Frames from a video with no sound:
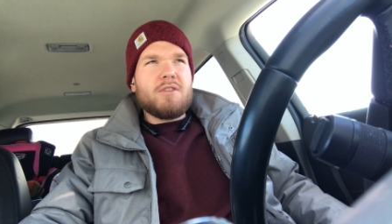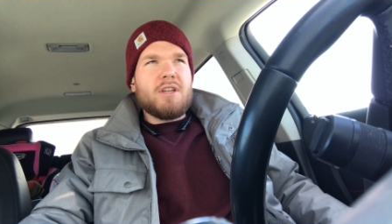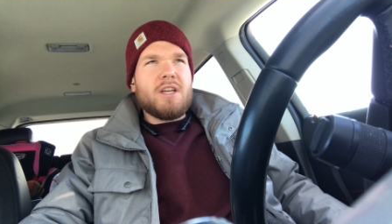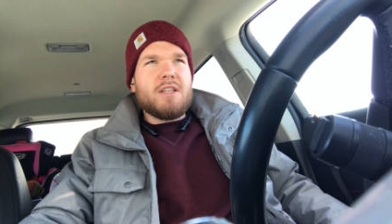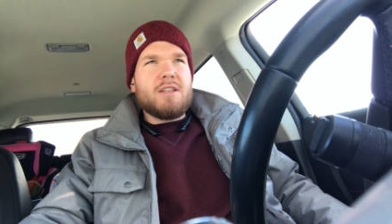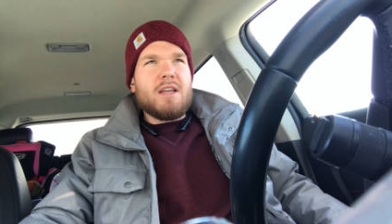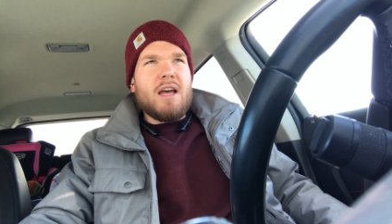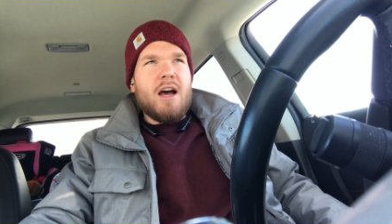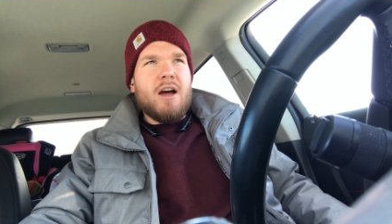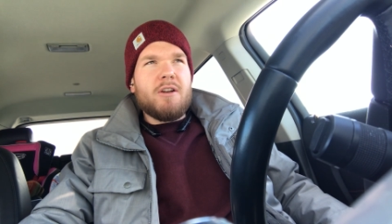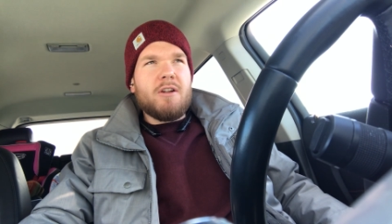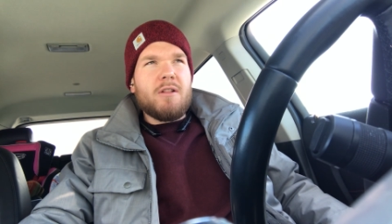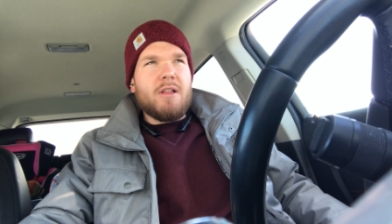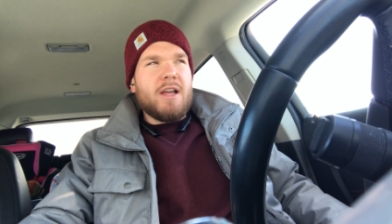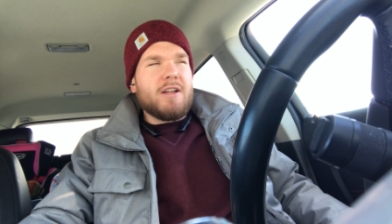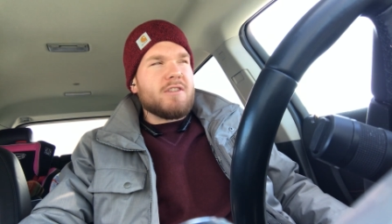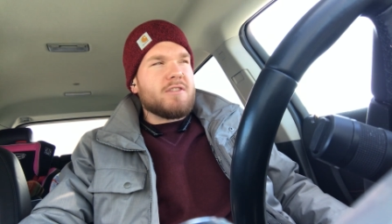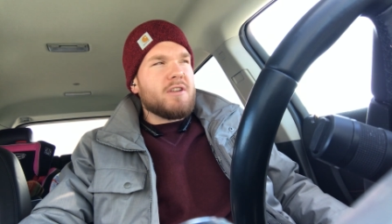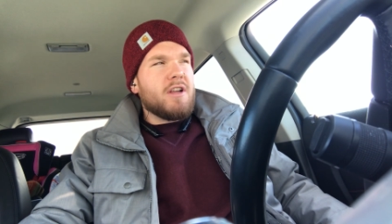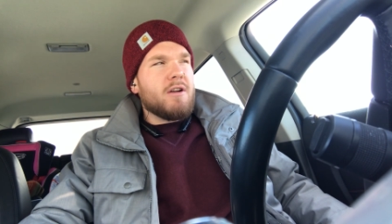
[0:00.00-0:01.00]
you get down to
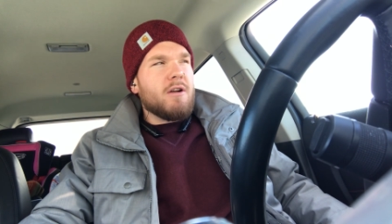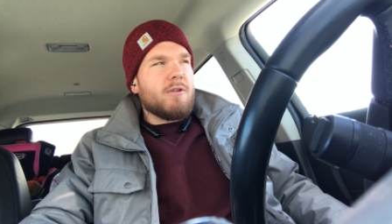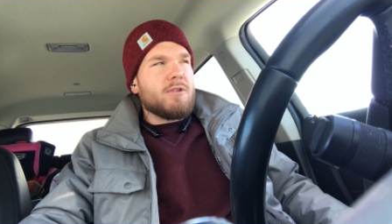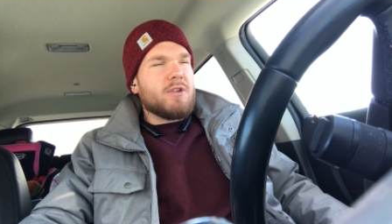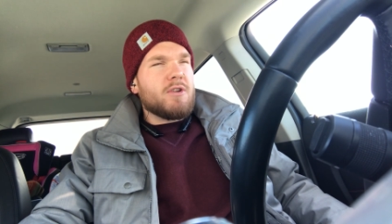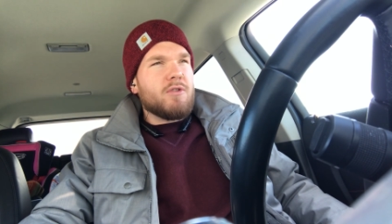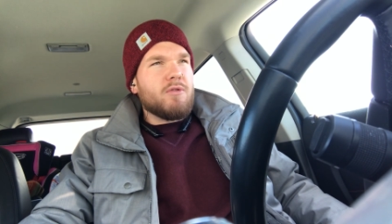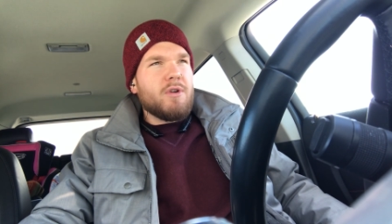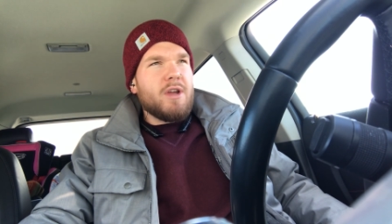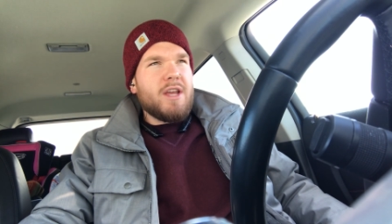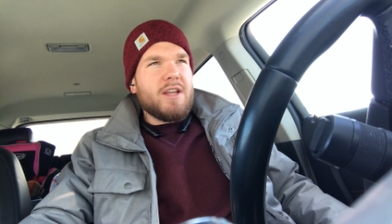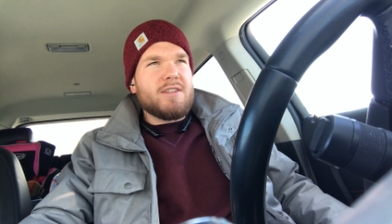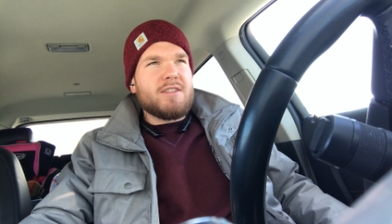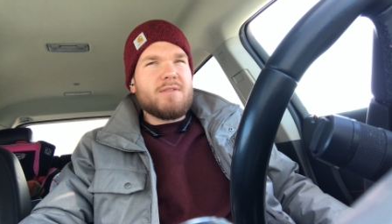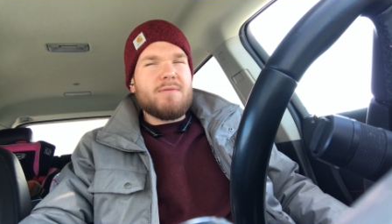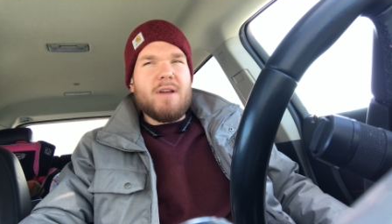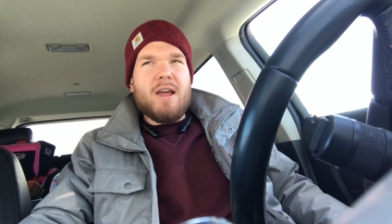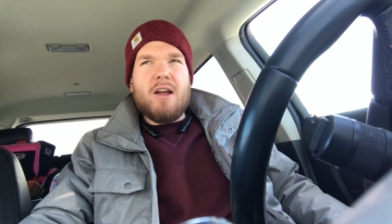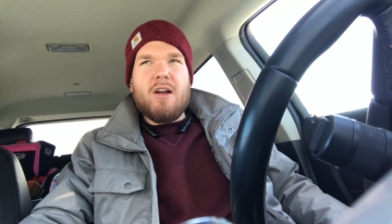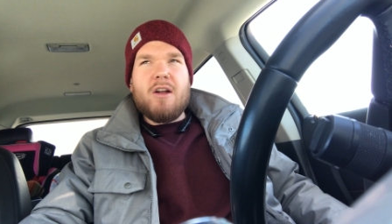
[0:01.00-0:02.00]
like zero
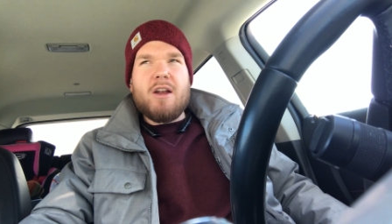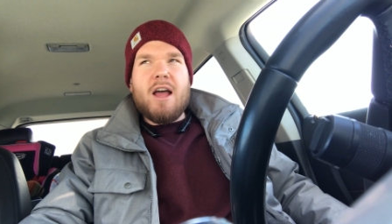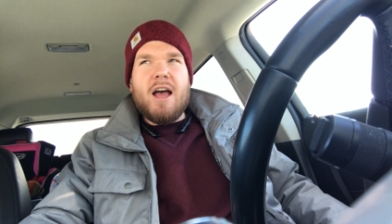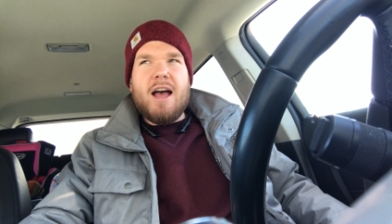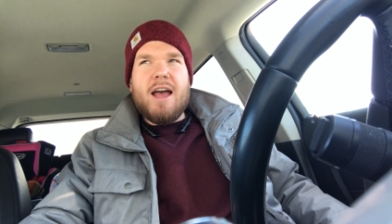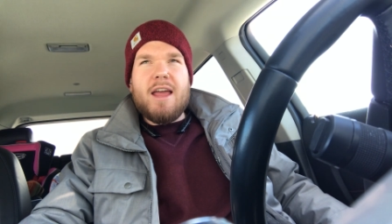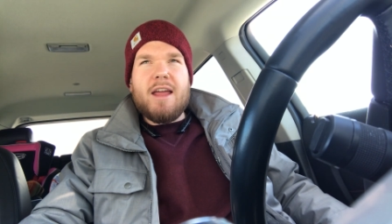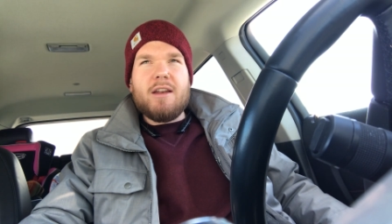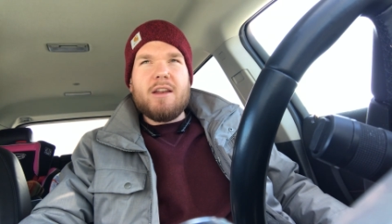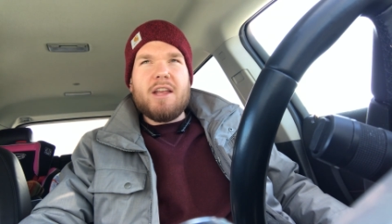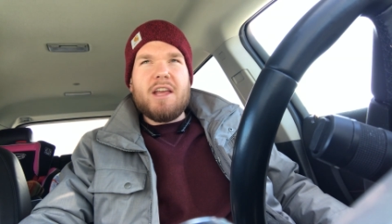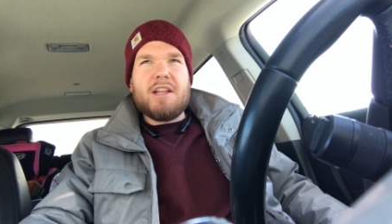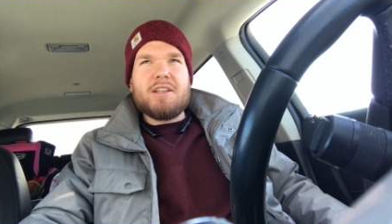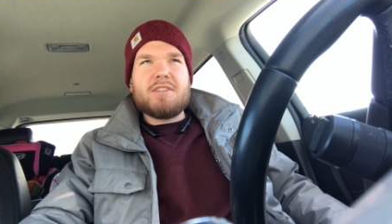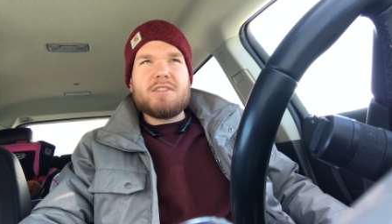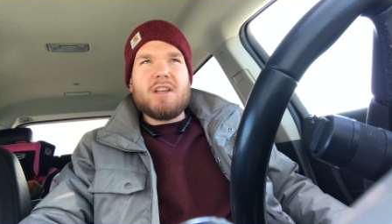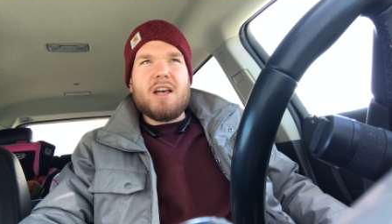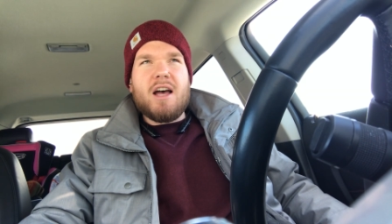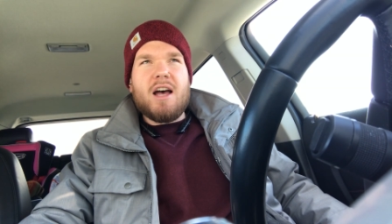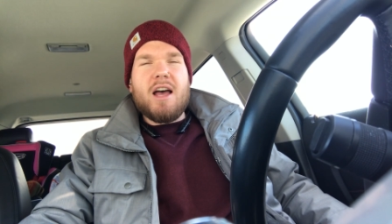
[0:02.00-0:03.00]
degrees Fahrenheit,
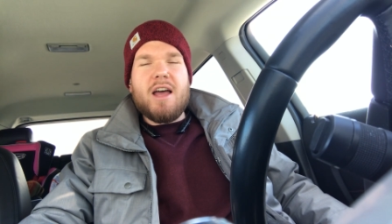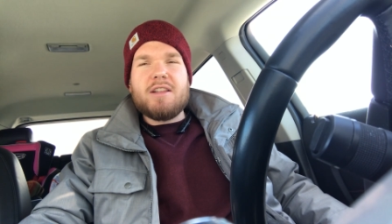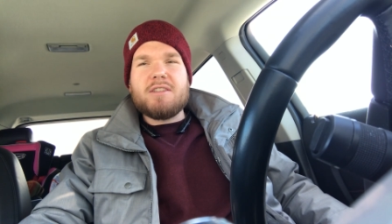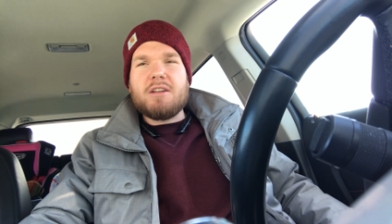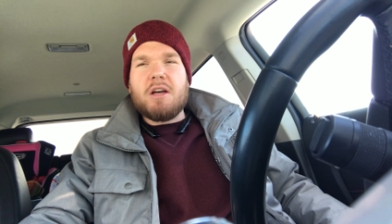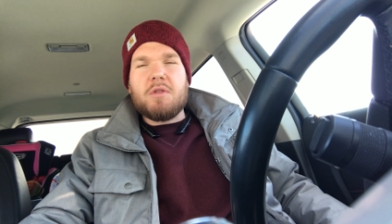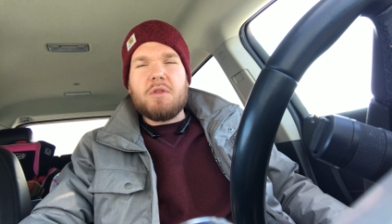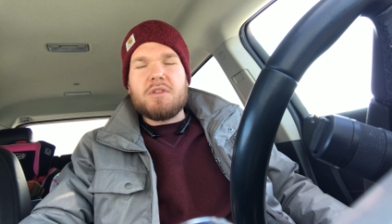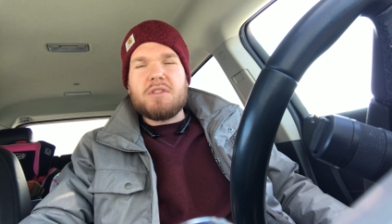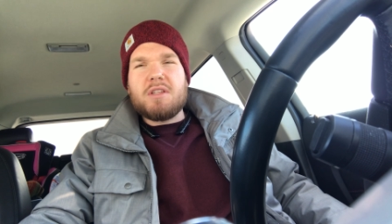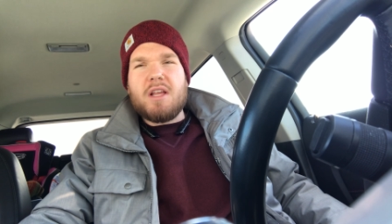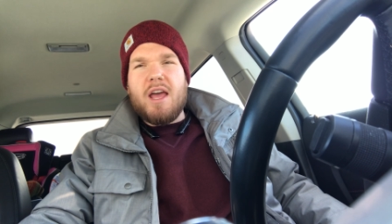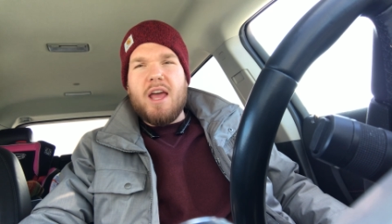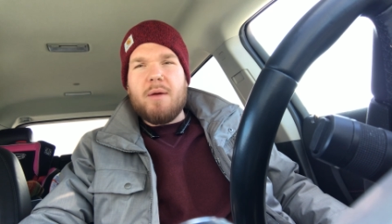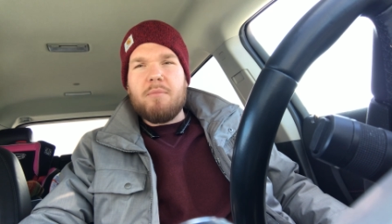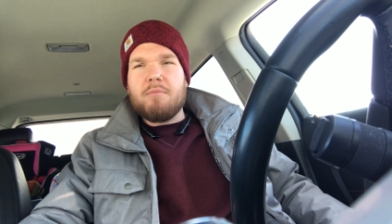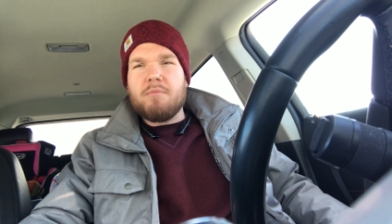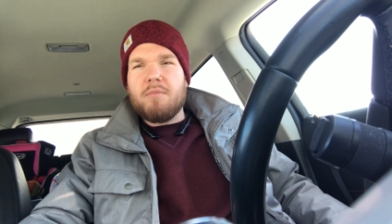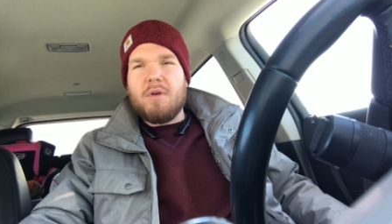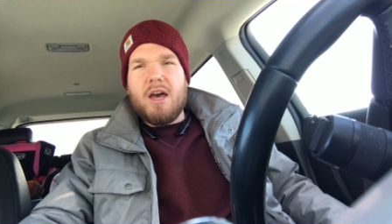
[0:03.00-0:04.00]
it's uh, it's all the
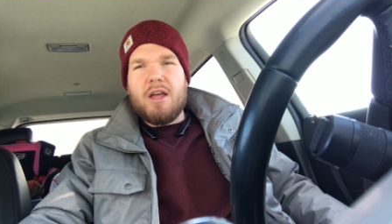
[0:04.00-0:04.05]
same.